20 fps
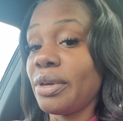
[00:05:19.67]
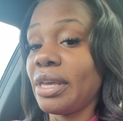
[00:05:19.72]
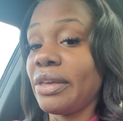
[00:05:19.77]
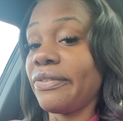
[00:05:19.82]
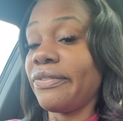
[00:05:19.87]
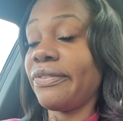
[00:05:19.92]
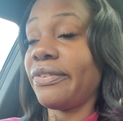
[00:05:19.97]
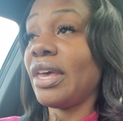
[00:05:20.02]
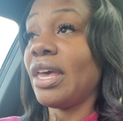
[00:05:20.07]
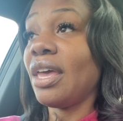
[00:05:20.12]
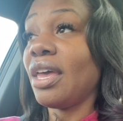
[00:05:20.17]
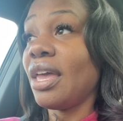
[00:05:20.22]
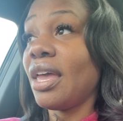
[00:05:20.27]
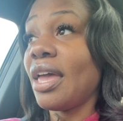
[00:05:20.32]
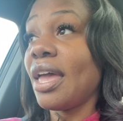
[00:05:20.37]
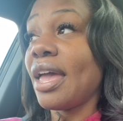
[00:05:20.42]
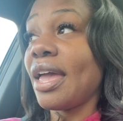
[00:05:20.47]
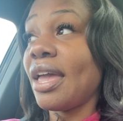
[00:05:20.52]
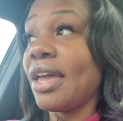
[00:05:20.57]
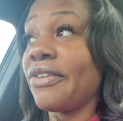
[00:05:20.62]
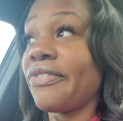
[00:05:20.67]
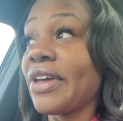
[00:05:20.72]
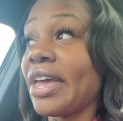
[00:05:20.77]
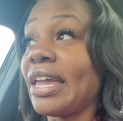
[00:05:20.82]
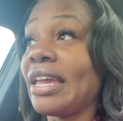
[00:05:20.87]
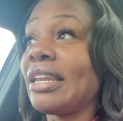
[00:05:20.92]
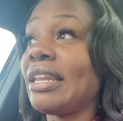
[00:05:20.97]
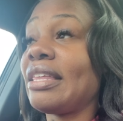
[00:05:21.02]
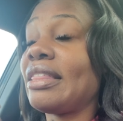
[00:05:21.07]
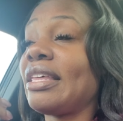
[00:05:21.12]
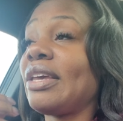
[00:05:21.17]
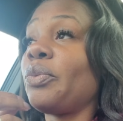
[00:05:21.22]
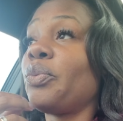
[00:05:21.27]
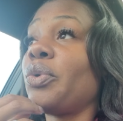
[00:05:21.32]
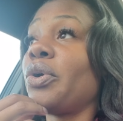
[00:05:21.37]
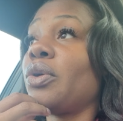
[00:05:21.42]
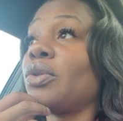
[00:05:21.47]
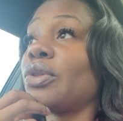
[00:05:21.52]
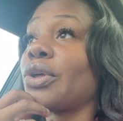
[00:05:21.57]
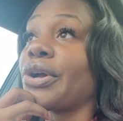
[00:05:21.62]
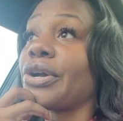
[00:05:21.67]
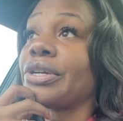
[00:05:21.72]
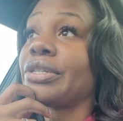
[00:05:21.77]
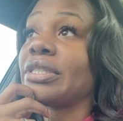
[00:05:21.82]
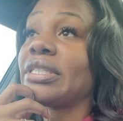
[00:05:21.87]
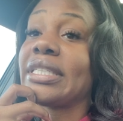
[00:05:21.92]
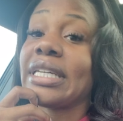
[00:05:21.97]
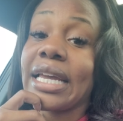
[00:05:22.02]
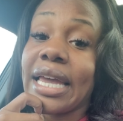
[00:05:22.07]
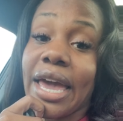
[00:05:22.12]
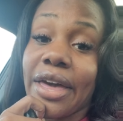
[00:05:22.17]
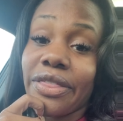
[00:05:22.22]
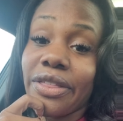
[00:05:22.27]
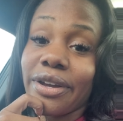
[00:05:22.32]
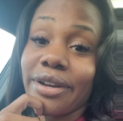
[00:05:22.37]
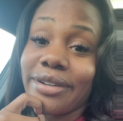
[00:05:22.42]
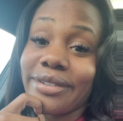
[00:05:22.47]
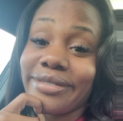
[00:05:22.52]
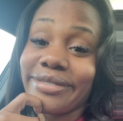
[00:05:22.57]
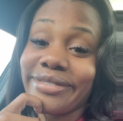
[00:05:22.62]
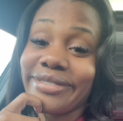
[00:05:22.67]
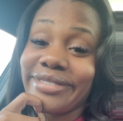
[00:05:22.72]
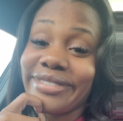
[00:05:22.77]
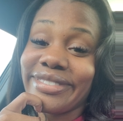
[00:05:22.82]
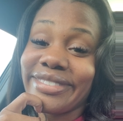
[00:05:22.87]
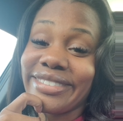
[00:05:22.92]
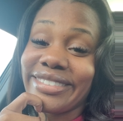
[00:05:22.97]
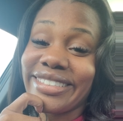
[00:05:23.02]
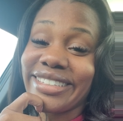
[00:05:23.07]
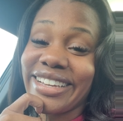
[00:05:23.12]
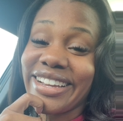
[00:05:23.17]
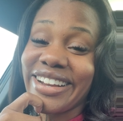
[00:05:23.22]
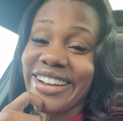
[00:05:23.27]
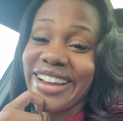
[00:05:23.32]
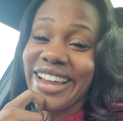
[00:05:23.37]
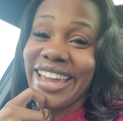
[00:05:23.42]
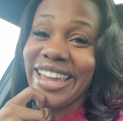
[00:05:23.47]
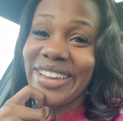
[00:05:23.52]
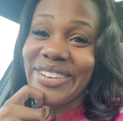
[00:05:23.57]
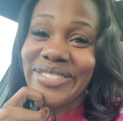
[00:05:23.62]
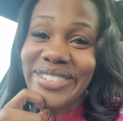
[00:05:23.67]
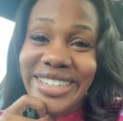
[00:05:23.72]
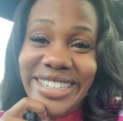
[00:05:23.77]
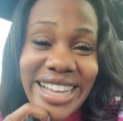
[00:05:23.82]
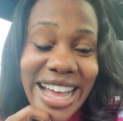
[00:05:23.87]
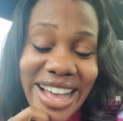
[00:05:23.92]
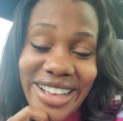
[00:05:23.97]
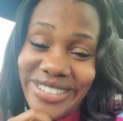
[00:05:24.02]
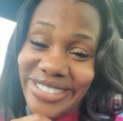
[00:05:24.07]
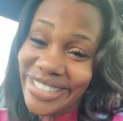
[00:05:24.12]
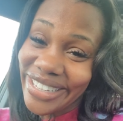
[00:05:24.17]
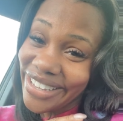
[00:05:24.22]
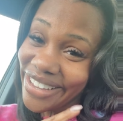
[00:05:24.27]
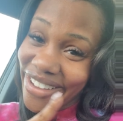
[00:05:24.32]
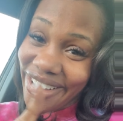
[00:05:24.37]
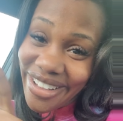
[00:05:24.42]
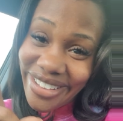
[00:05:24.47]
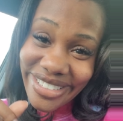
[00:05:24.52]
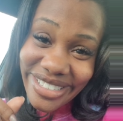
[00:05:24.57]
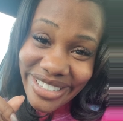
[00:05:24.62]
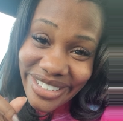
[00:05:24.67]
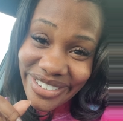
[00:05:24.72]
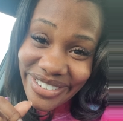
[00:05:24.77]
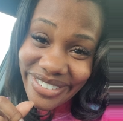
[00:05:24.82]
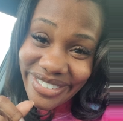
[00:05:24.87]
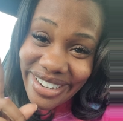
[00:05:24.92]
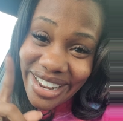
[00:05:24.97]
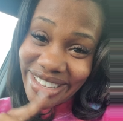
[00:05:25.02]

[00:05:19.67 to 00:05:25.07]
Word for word: if if anything we'll learn together all right. Well, I'll see y'all soon.